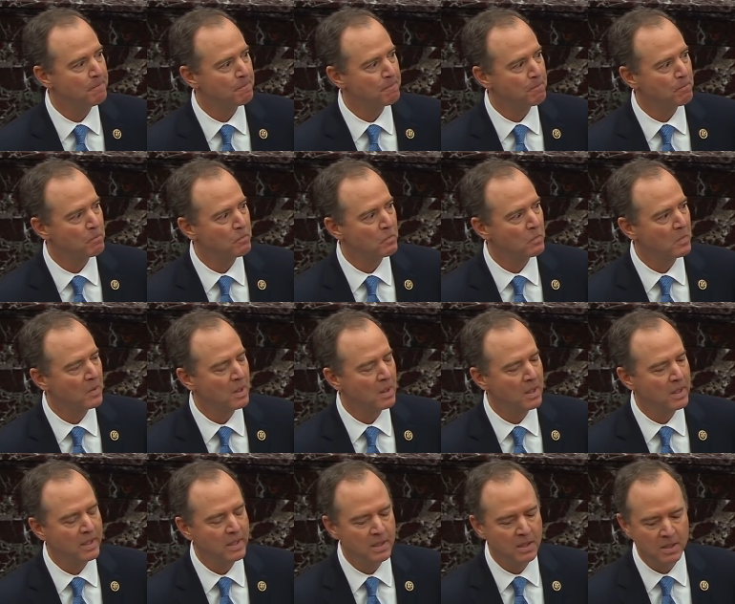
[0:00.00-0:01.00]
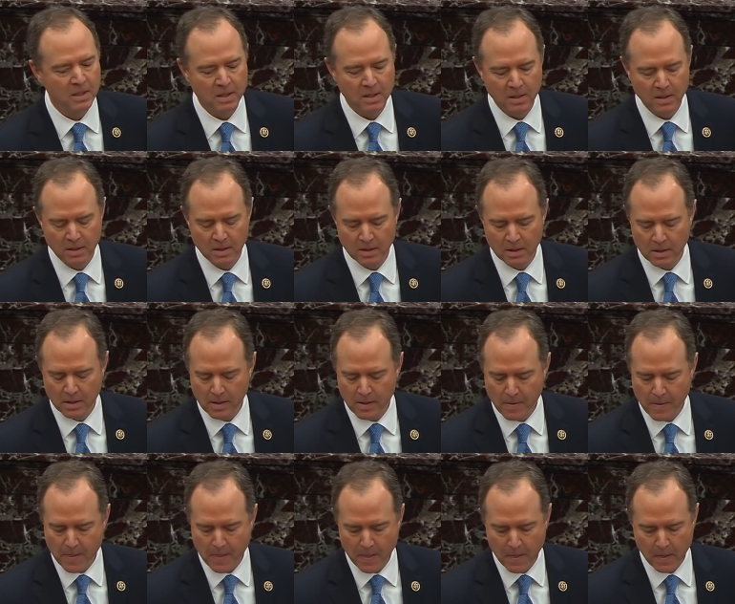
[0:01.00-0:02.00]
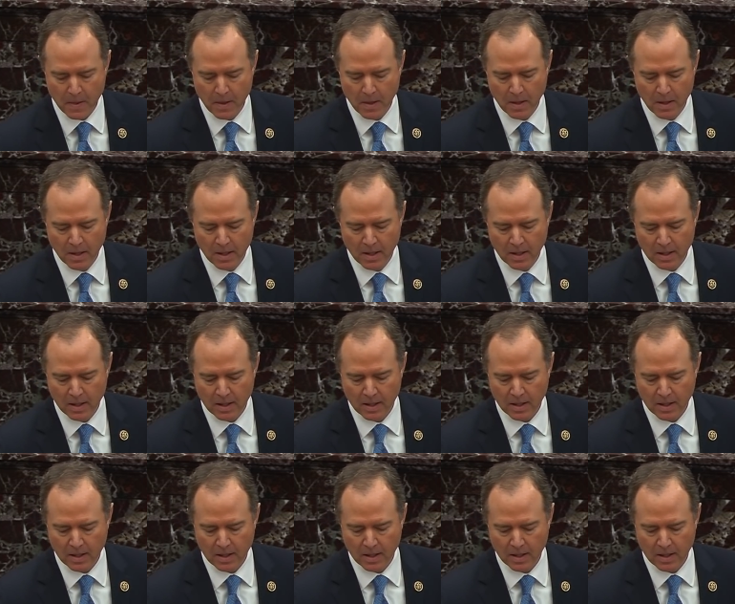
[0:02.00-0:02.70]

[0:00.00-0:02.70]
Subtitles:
Nothing is said.